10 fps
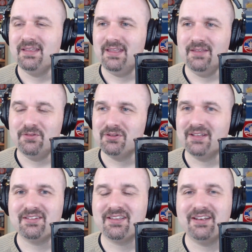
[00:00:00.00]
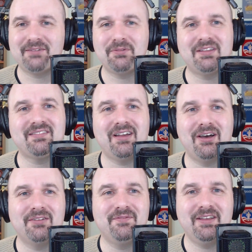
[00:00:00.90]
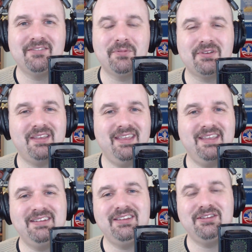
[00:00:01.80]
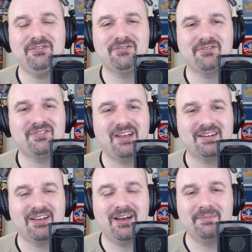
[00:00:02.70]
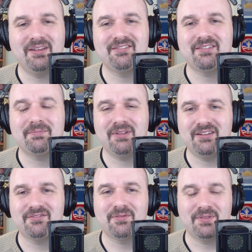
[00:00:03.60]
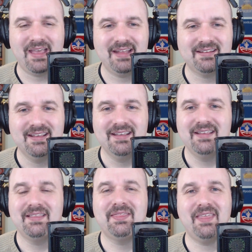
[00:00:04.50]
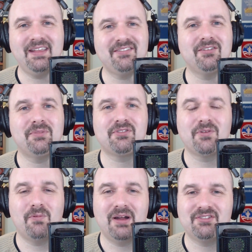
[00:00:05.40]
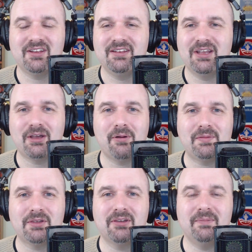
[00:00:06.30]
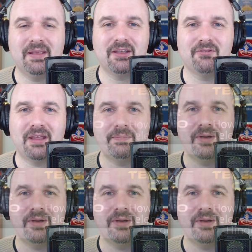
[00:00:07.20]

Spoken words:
if you'd like to connect with us on Facebook, hindiusers.com is the place for that. Thanks so much for watching. Now go out there and make a great